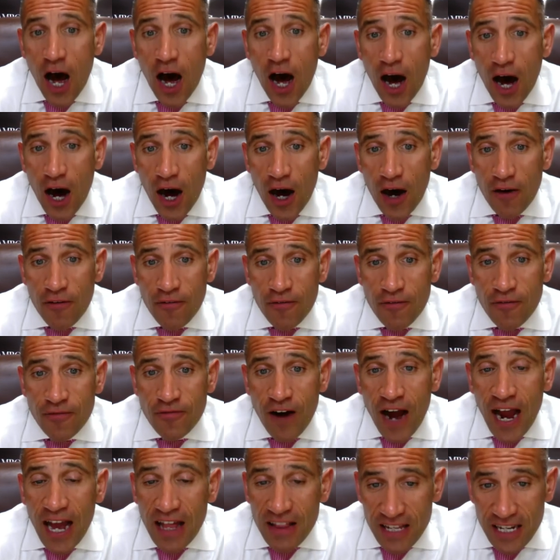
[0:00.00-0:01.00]
of
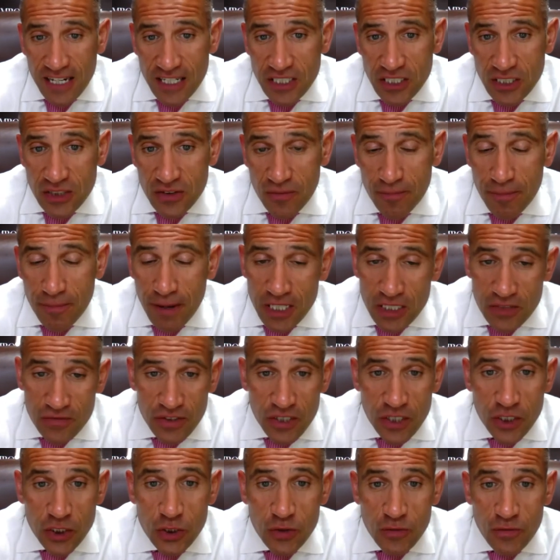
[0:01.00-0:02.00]
violations of
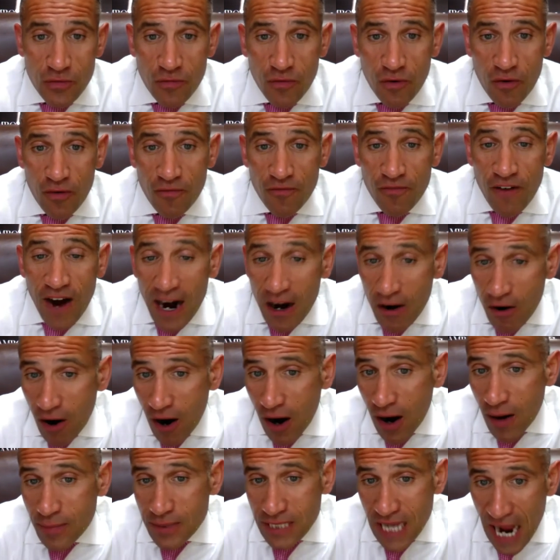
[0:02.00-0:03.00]
Pennsylvania's Uniform
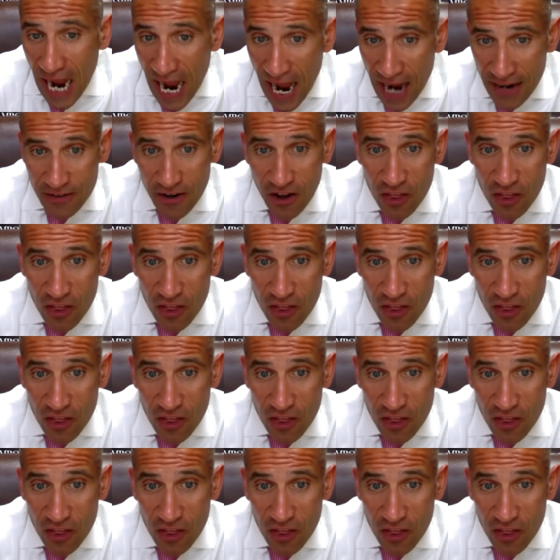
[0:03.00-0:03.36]
Firearms Act,